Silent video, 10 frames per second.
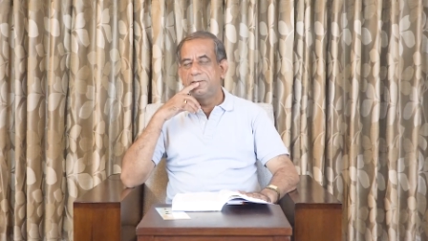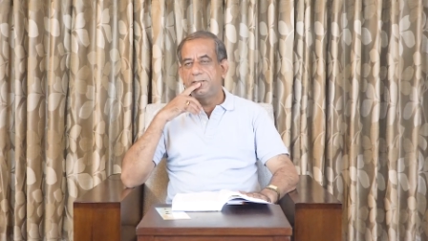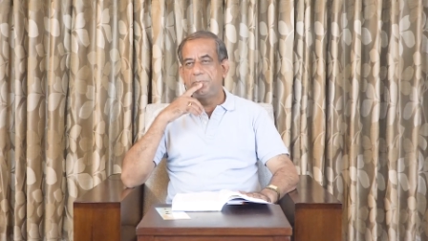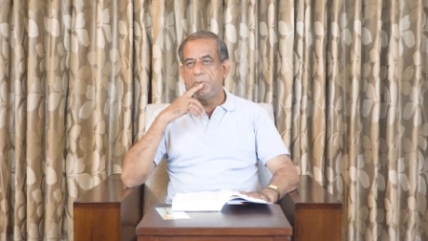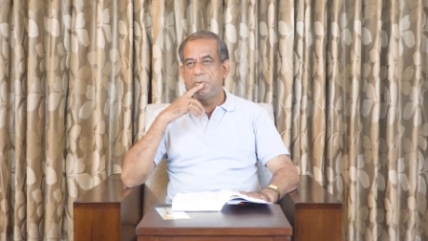
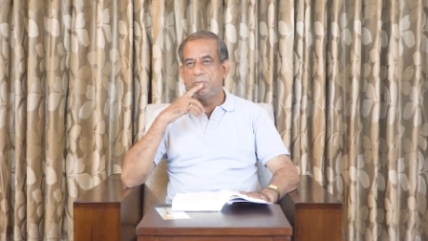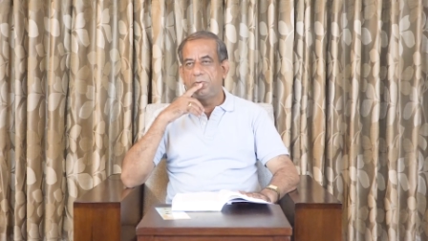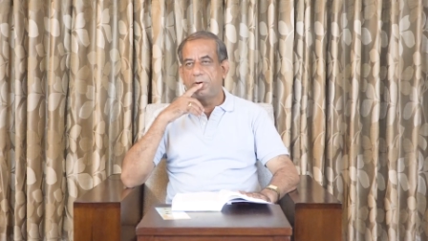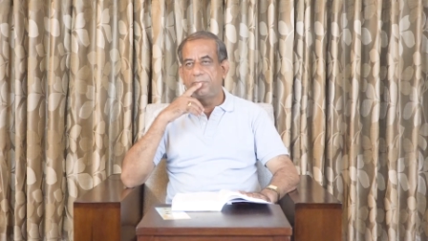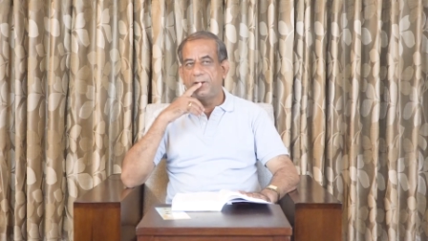So people
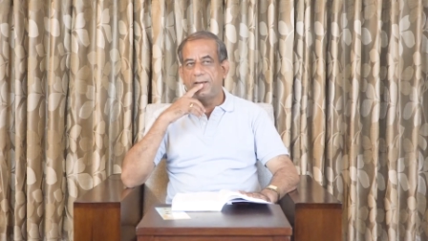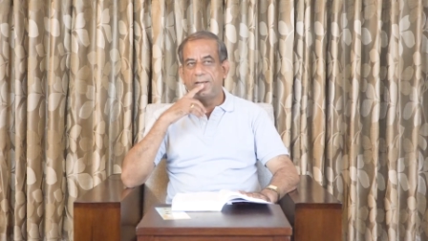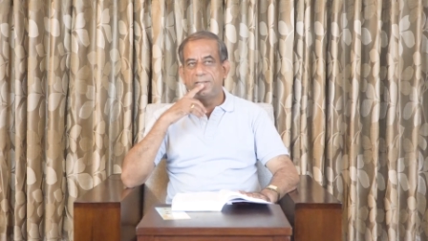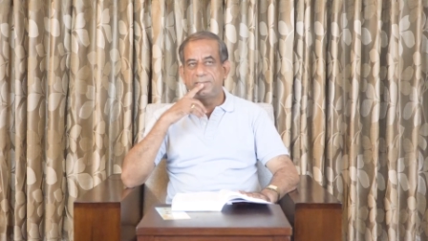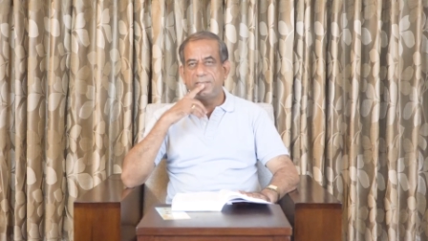would often
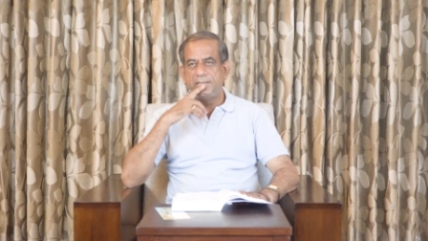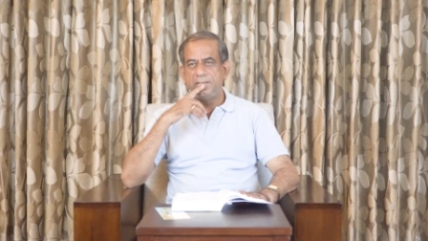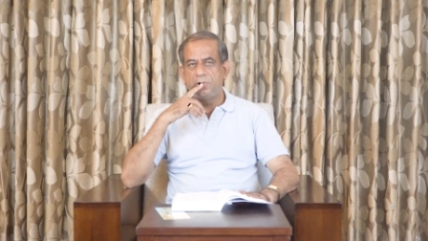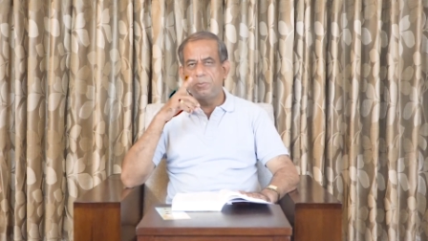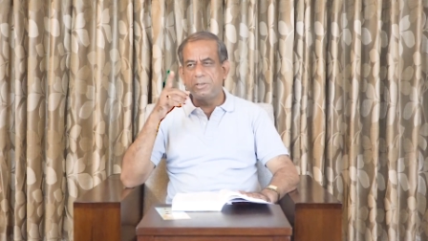
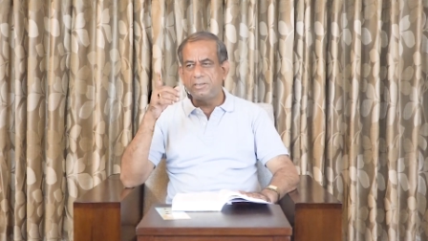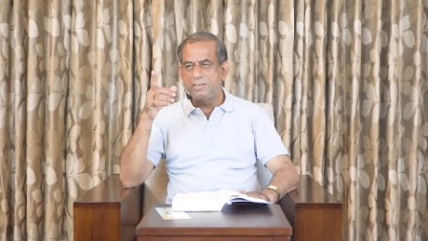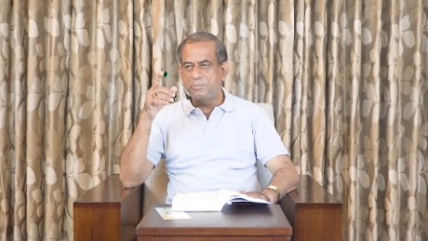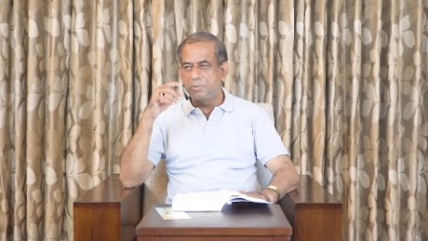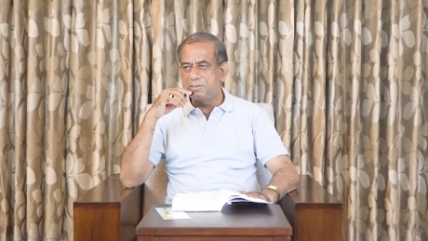say, you know, but
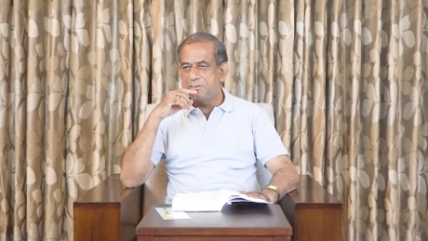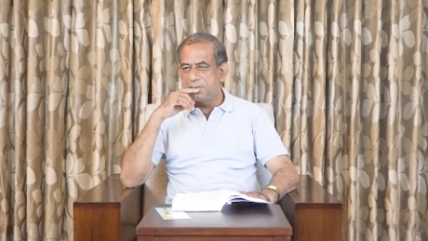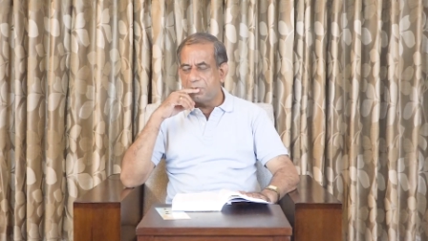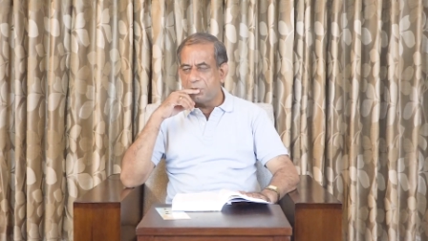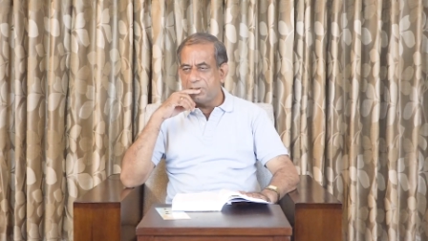this
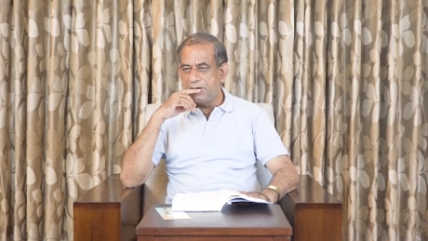person who